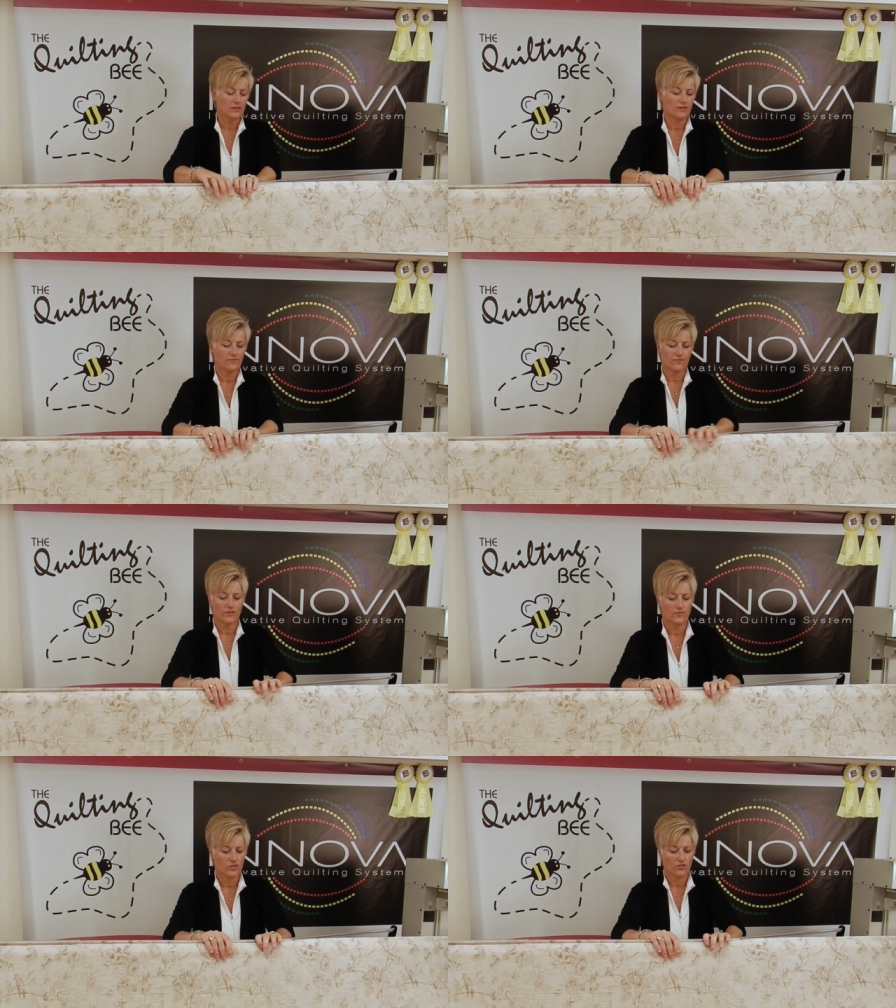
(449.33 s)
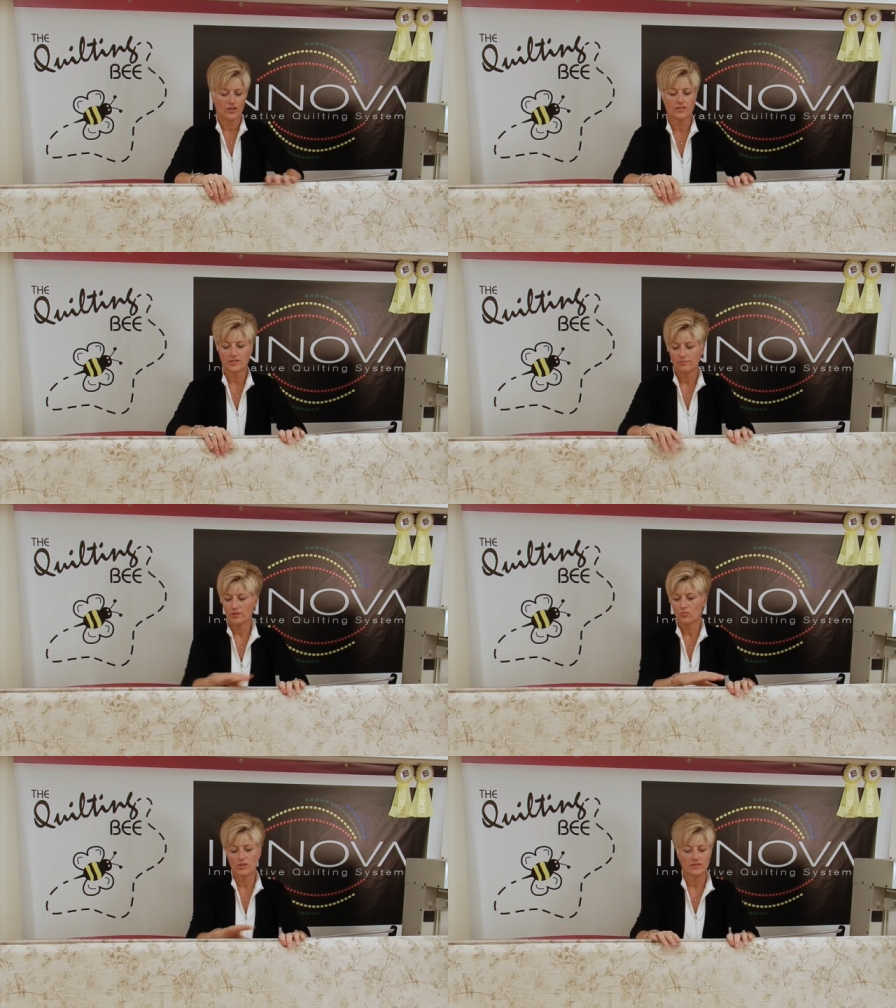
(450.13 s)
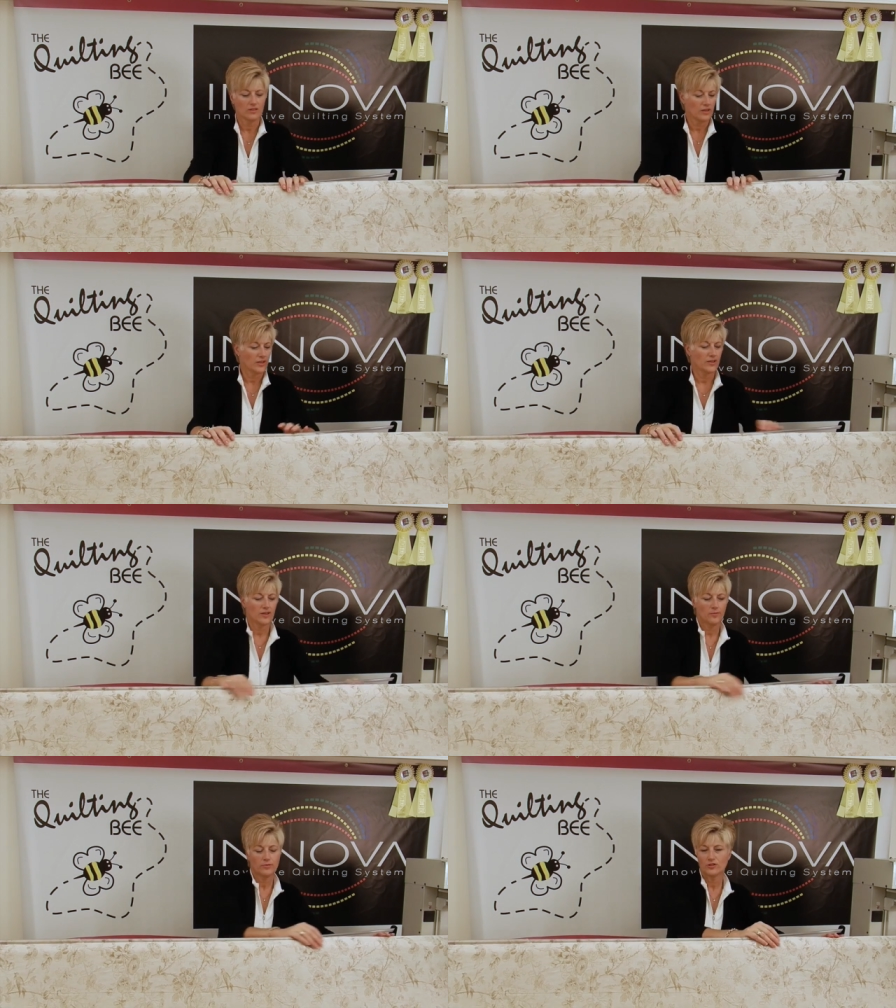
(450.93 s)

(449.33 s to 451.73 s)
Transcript: if you thought something wasn't lining up,